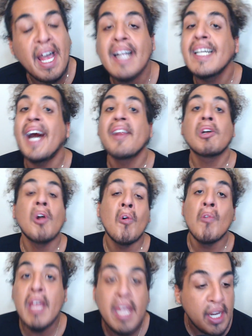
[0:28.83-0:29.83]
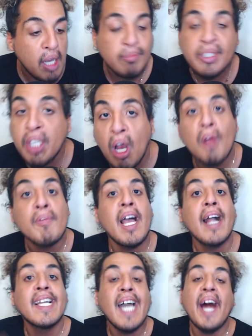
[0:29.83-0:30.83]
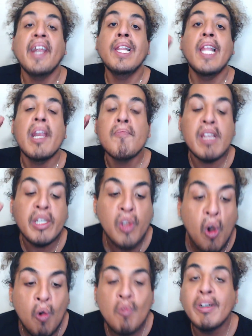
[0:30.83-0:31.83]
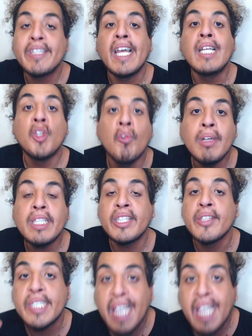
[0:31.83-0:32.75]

and I gotta go in. I'm sorry. I gotta let it be known what they doing to